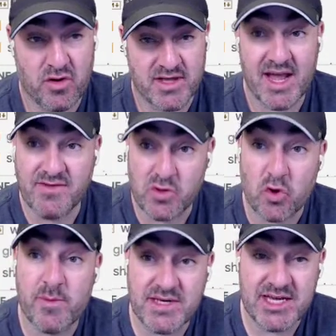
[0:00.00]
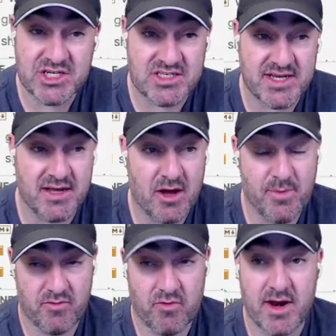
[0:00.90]
getting the documentation site up
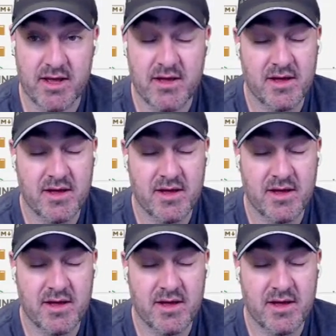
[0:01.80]
and running